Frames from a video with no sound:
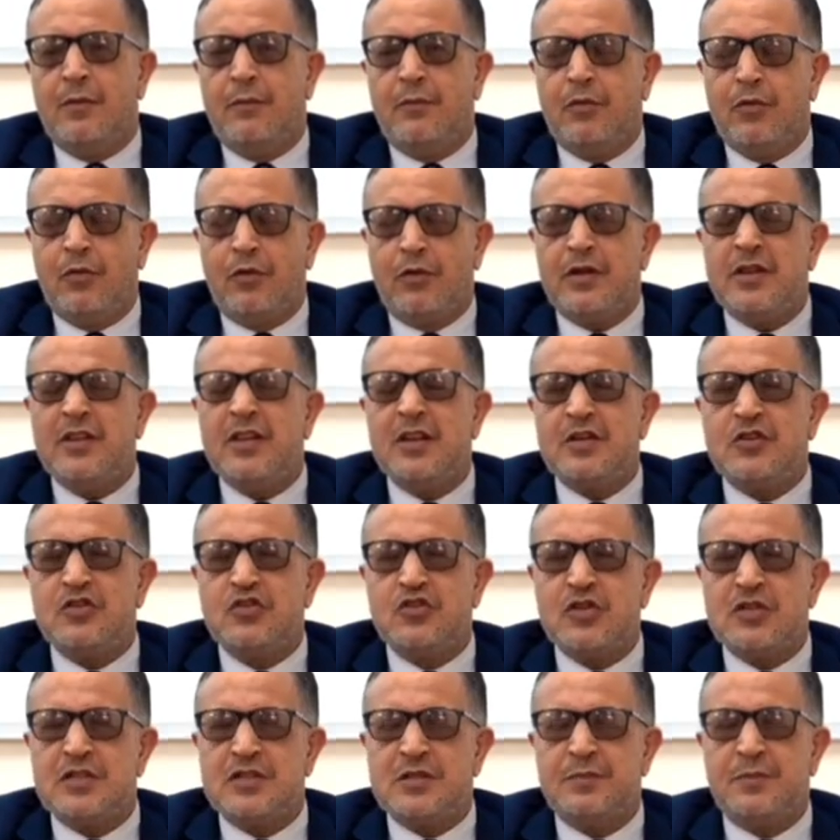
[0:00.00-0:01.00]
Pleuritic
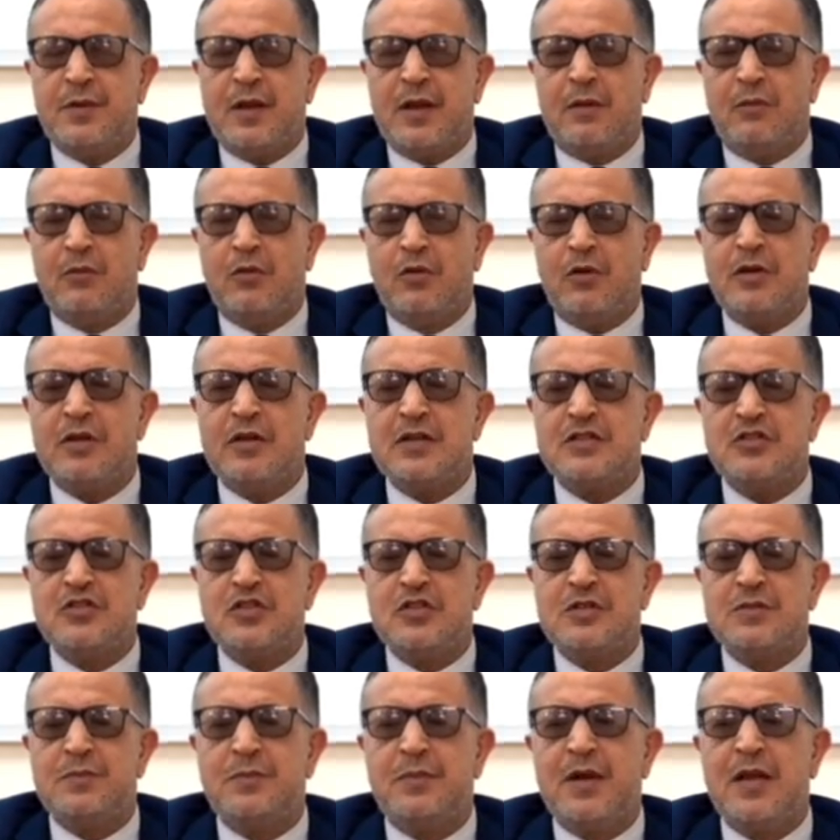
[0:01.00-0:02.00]
chest pain. Pleuritic
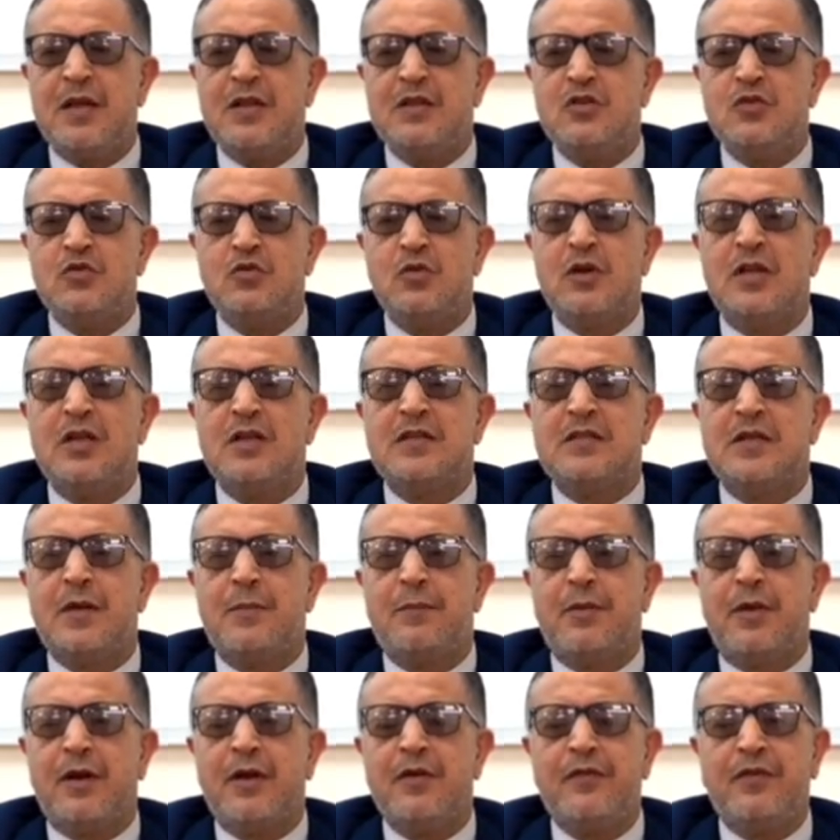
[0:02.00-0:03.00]
chest pain usually is a
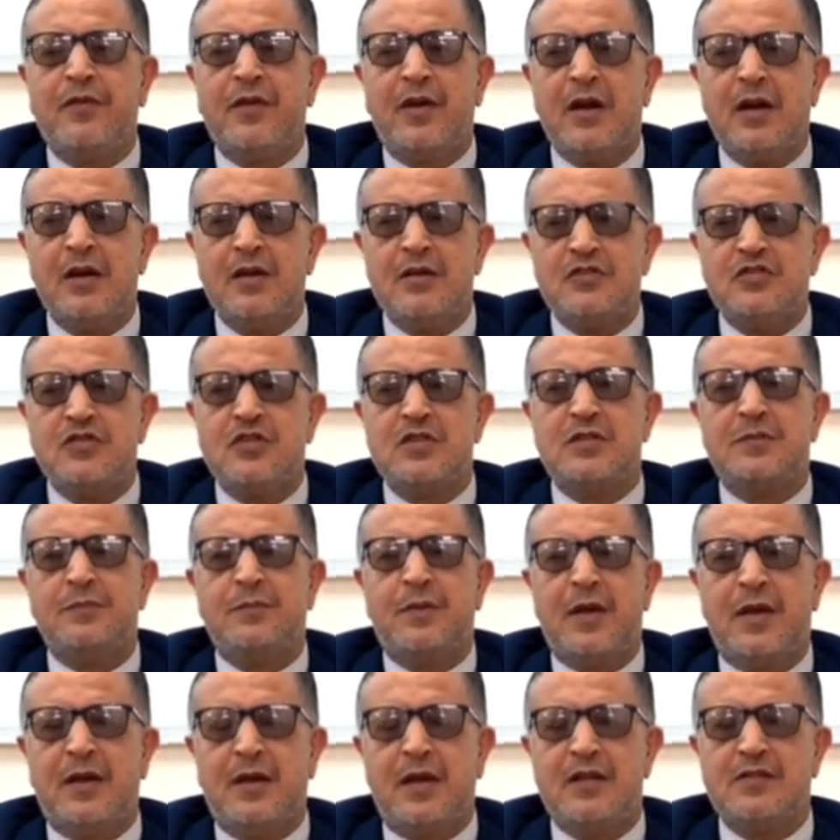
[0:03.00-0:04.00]
peripheral chest pain.